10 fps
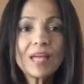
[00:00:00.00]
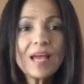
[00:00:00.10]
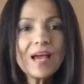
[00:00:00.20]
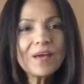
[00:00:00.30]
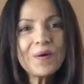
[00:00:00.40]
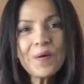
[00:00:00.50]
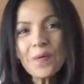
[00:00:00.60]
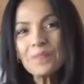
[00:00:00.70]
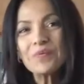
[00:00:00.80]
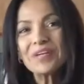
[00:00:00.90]
I
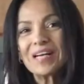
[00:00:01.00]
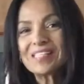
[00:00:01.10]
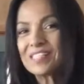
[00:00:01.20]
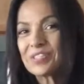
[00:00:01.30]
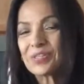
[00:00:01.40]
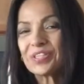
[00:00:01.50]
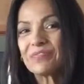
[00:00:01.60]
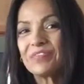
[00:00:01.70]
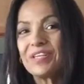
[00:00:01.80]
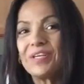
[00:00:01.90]
hope you guys enjoyed the
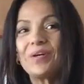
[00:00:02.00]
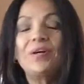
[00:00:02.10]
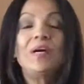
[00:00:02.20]
video.